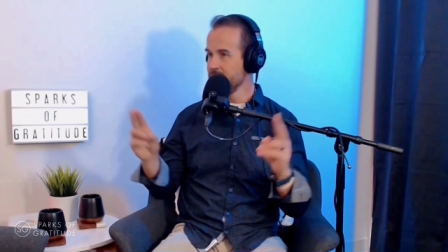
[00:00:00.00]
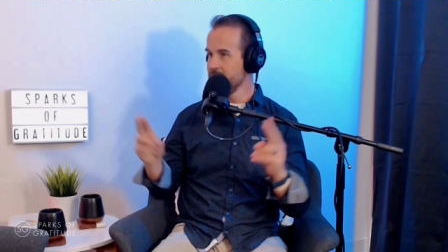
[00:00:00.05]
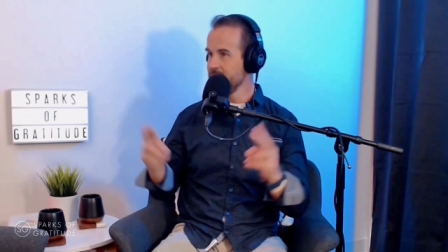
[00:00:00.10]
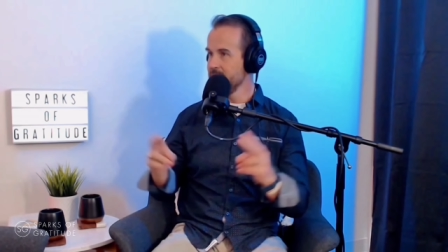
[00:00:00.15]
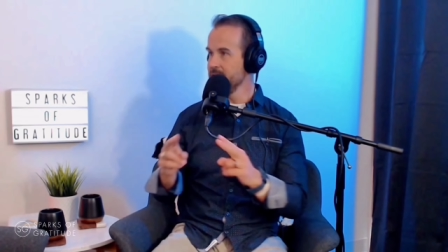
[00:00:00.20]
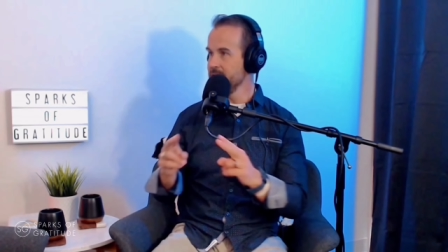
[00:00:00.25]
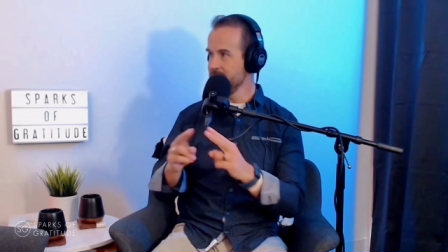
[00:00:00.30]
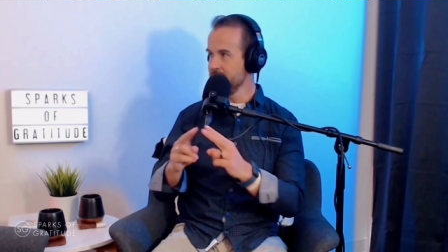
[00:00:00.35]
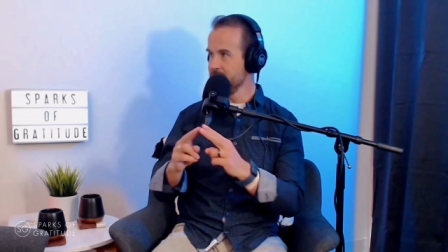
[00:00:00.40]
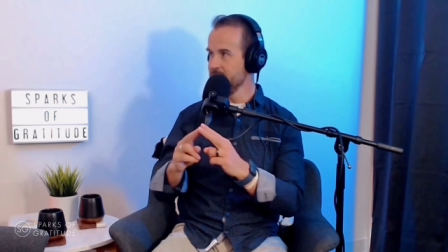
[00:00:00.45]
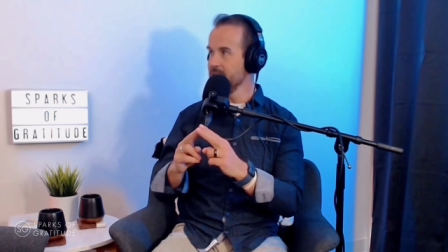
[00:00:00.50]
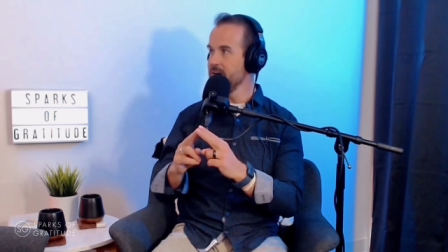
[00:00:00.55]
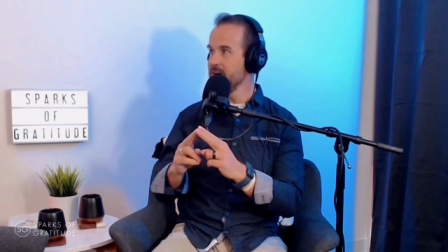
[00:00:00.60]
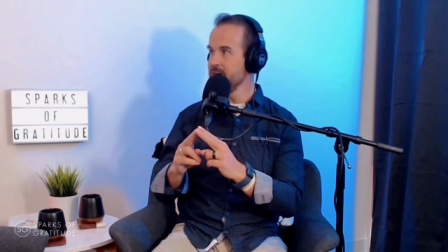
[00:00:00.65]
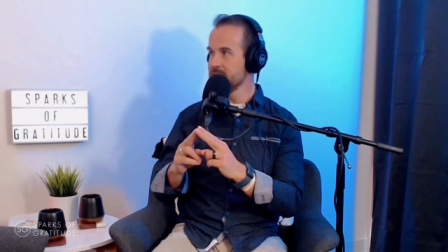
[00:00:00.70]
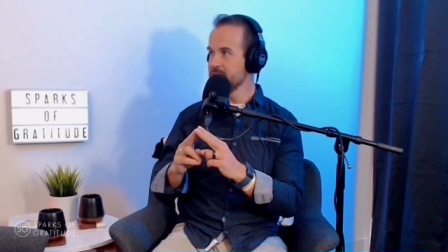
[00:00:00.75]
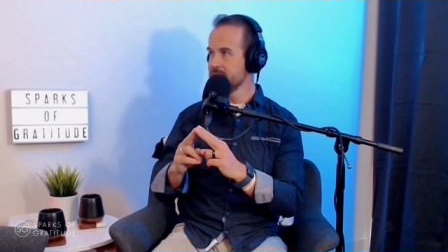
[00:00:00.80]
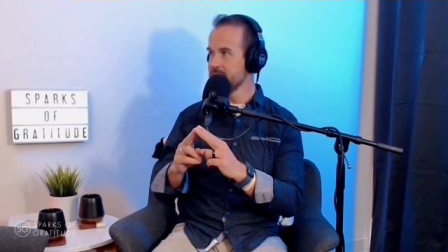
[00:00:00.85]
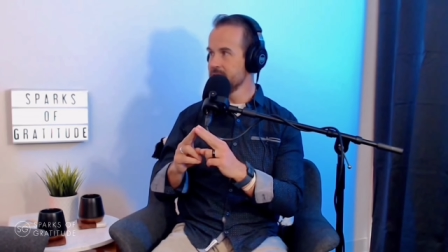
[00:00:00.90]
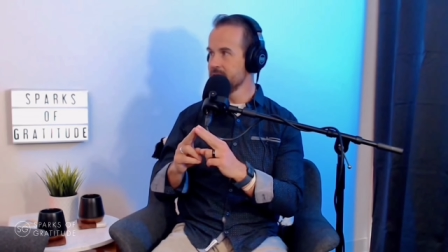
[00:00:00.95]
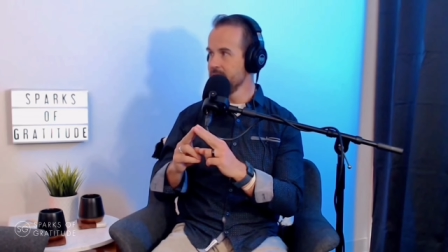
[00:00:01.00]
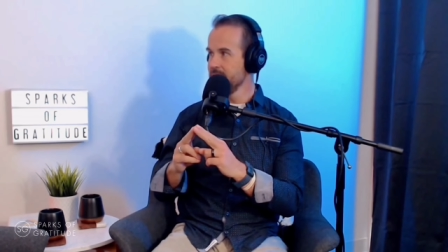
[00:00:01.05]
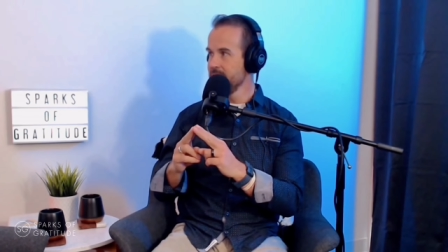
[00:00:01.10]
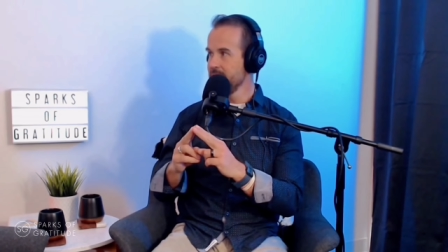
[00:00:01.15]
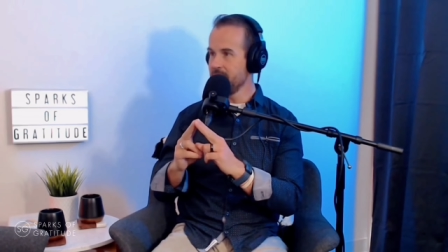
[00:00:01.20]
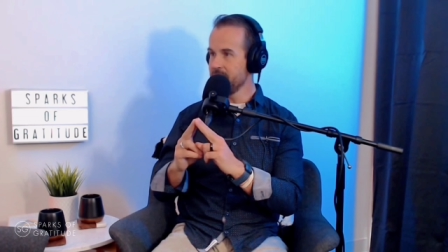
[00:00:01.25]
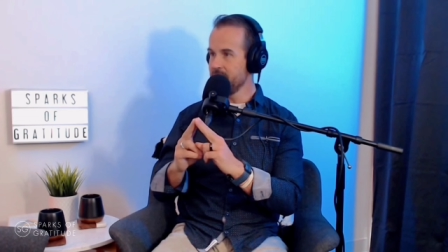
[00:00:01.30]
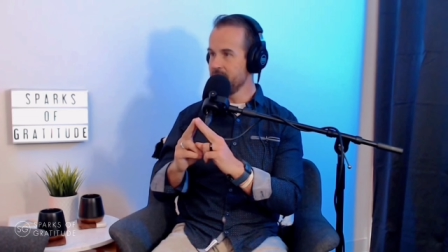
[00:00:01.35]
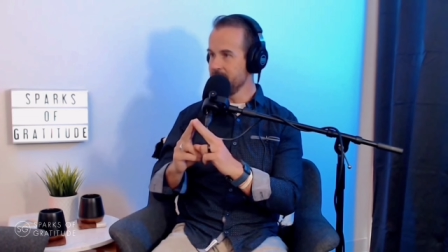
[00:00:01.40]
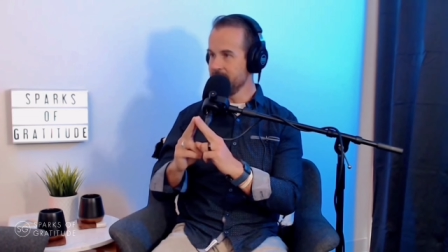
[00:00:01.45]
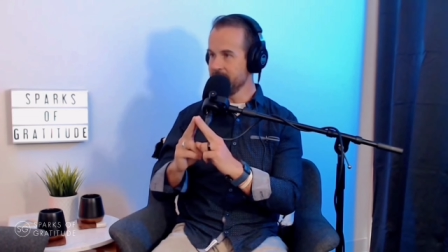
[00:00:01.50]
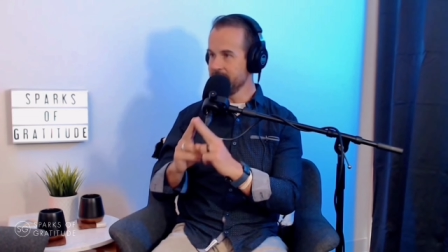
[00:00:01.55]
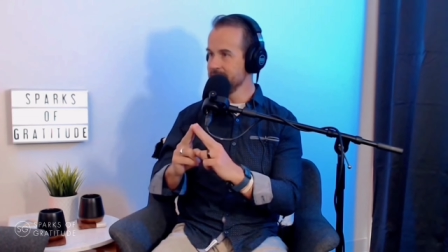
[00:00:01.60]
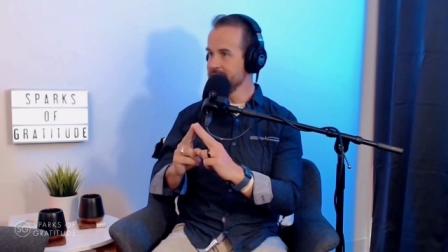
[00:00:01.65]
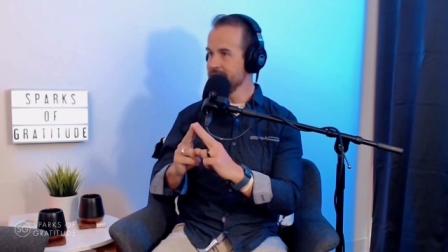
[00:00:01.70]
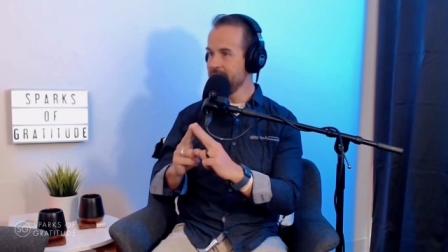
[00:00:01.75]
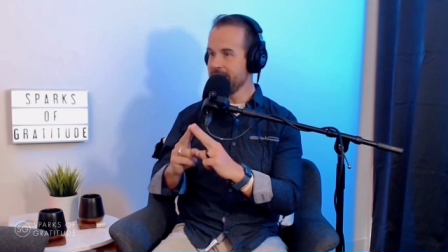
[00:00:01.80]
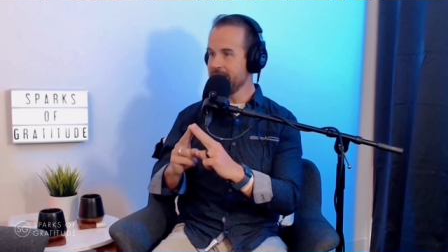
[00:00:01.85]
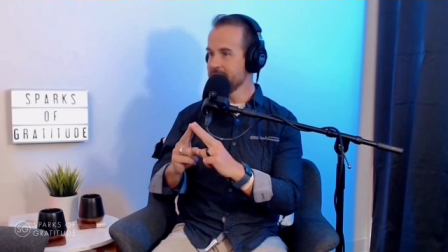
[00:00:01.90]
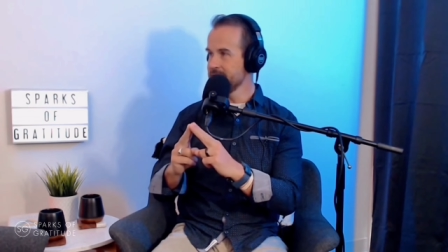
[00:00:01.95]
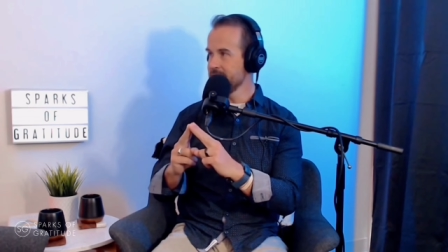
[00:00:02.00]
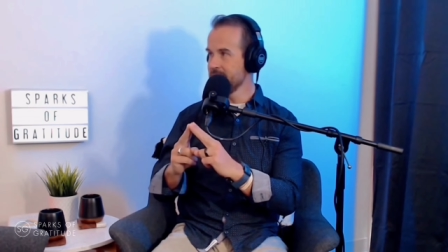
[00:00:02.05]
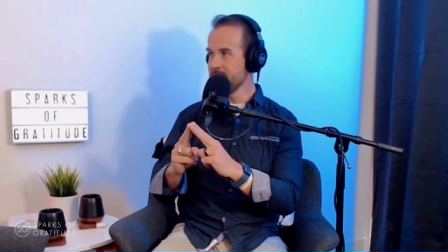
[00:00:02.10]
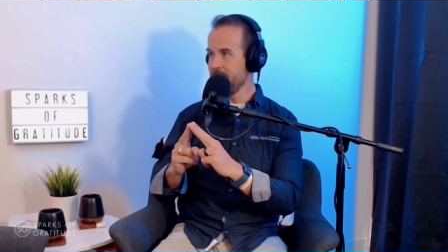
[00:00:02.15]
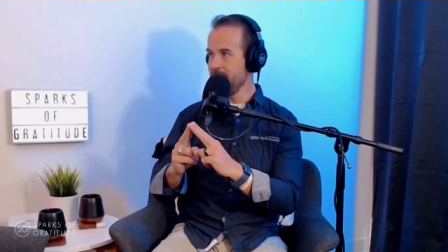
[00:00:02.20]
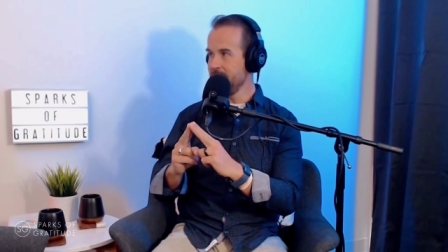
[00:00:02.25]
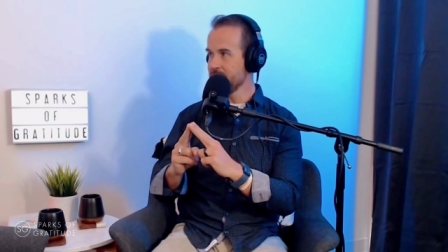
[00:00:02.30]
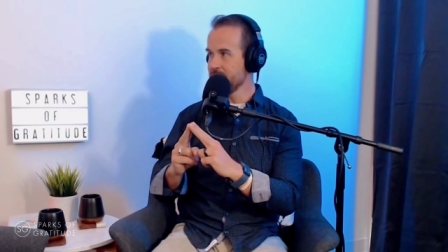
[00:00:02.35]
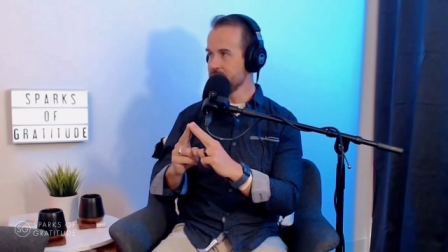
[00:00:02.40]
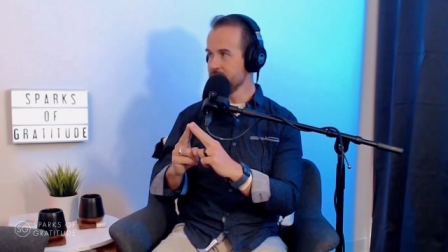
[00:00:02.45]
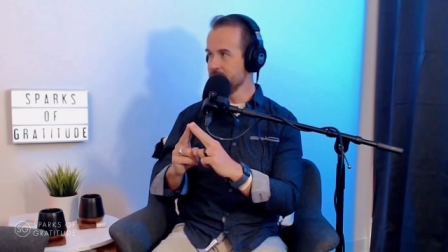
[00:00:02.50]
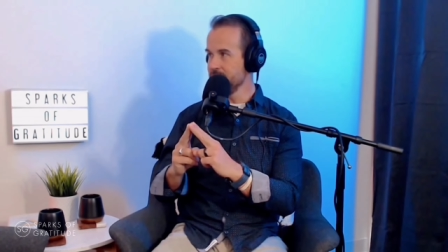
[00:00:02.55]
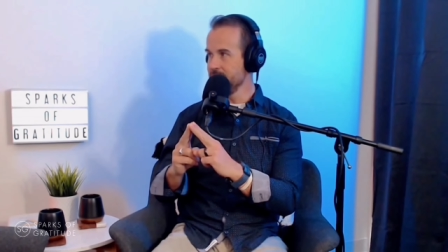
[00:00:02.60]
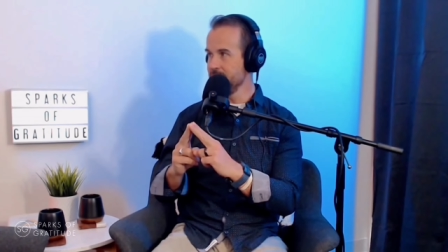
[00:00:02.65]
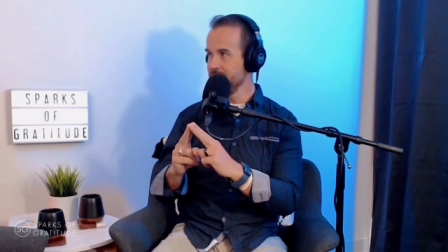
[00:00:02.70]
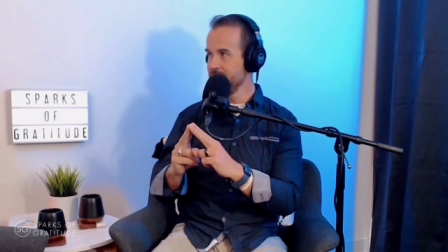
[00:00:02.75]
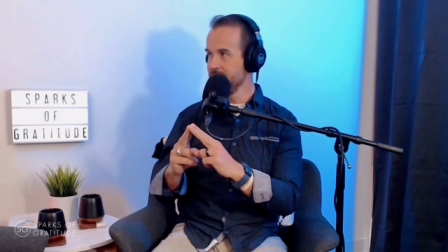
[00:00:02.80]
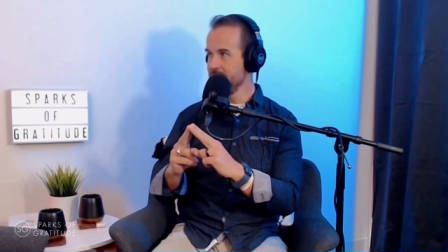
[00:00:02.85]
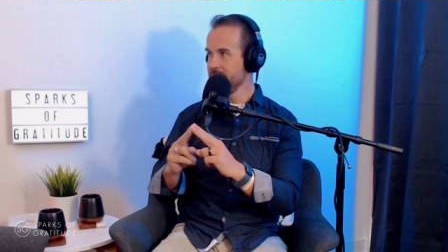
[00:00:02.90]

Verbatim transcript: Love and lust, the exact same action.